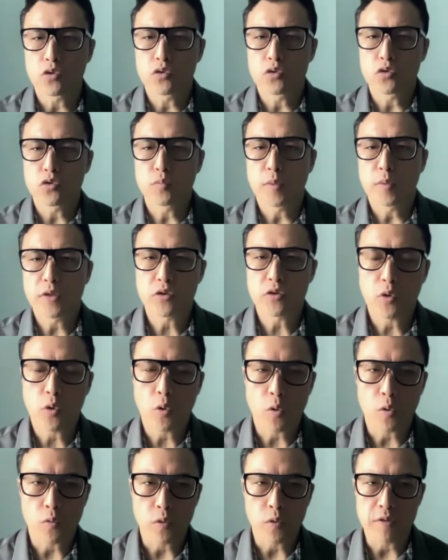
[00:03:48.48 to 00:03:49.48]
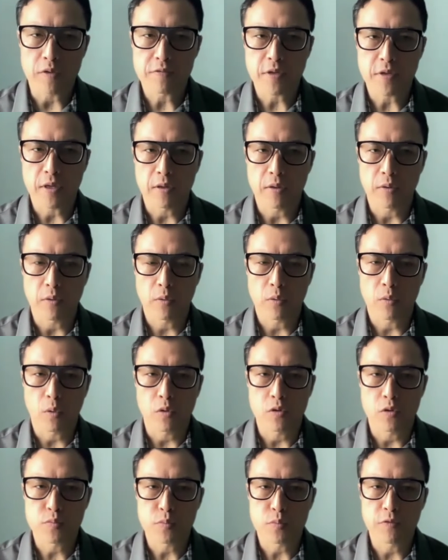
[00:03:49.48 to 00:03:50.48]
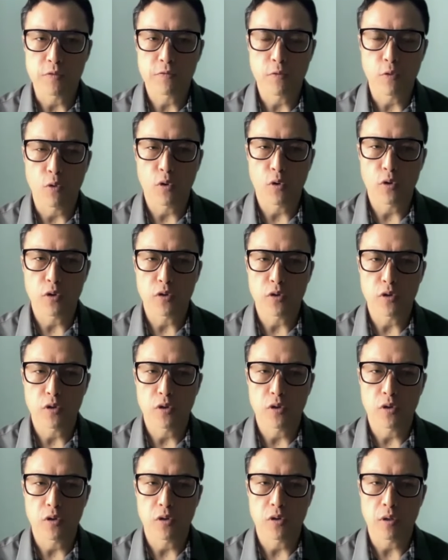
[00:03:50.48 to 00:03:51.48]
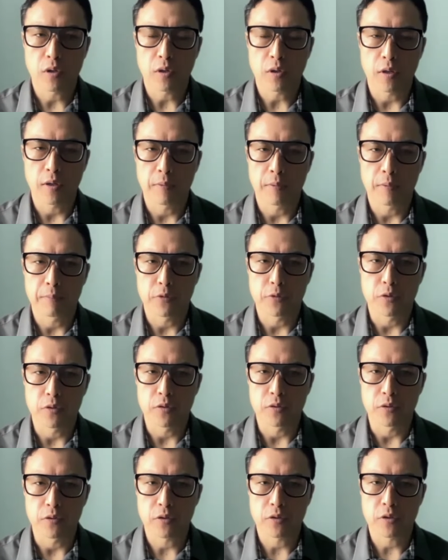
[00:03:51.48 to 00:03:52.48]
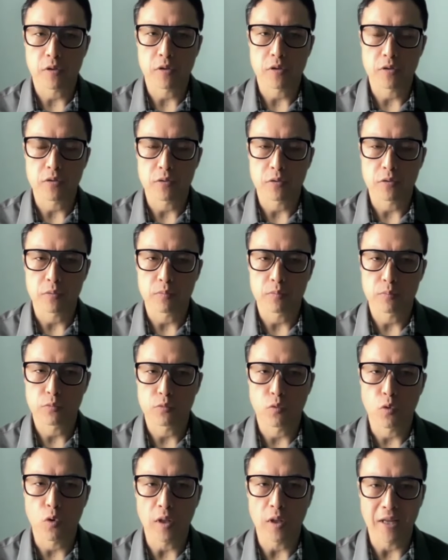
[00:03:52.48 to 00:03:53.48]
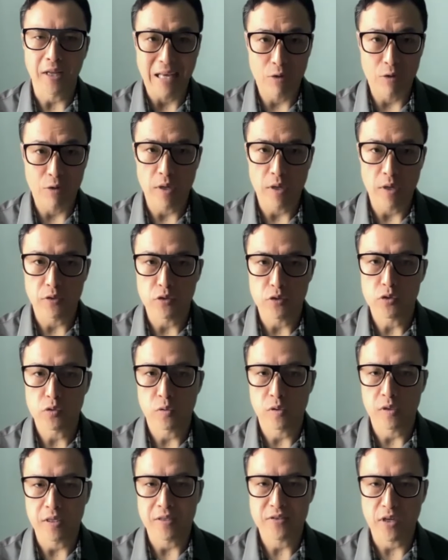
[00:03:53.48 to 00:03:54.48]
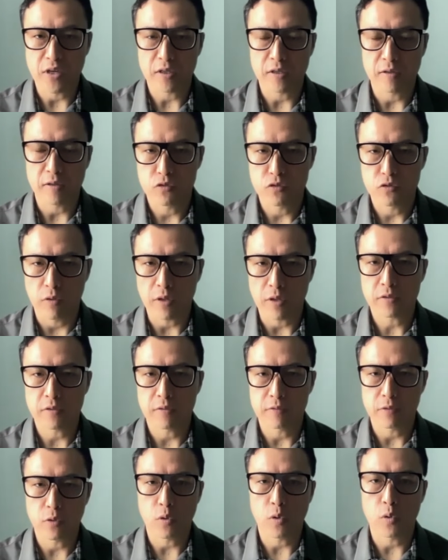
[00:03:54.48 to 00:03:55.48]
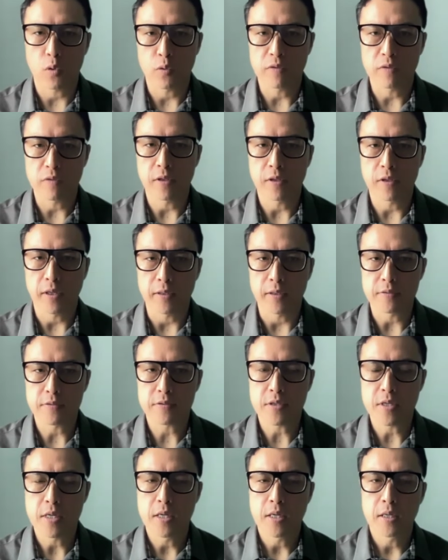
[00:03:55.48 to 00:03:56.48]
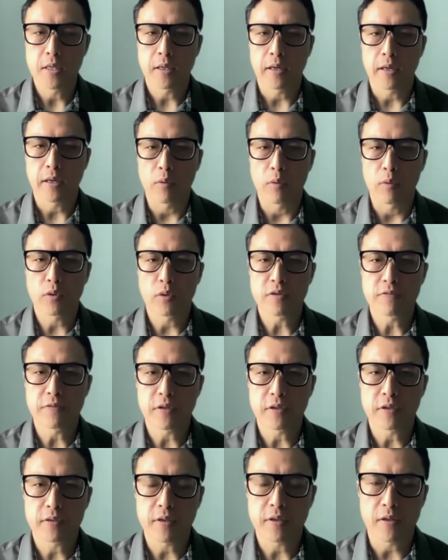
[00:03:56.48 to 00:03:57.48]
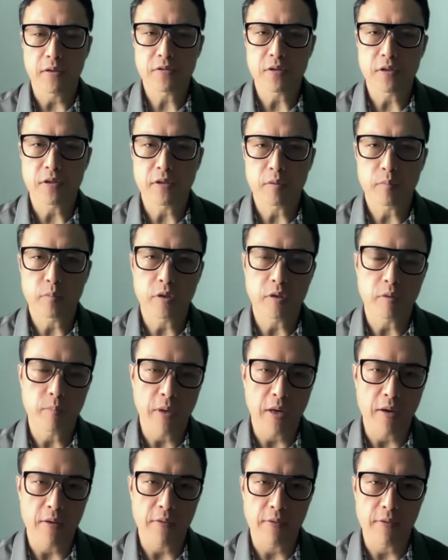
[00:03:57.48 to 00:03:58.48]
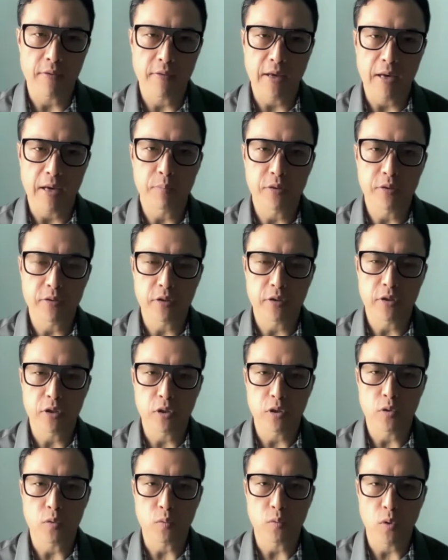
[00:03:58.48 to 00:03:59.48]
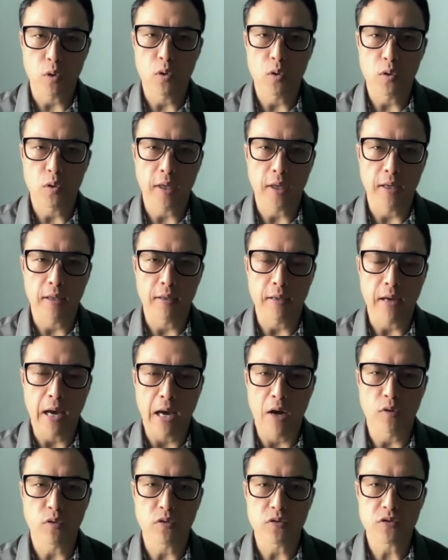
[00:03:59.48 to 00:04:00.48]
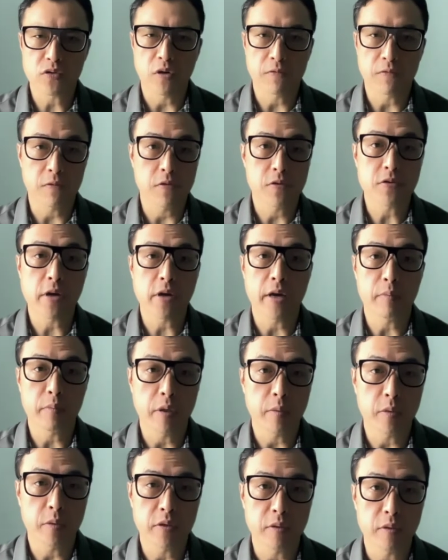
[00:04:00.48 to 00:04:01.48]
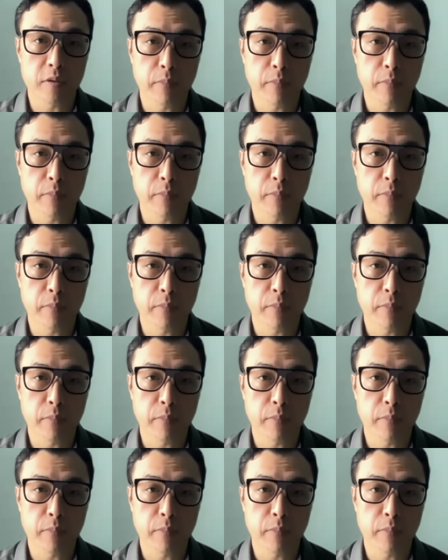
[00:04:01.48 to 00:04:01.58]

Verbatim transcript: you mentioned coral reefs, and of course, before your um, your your current role at NYU, you were an executive director of the Coral Reef Alliance. I wonder if you could tell us a little bit about that particular role and how you saw firsthand maybe the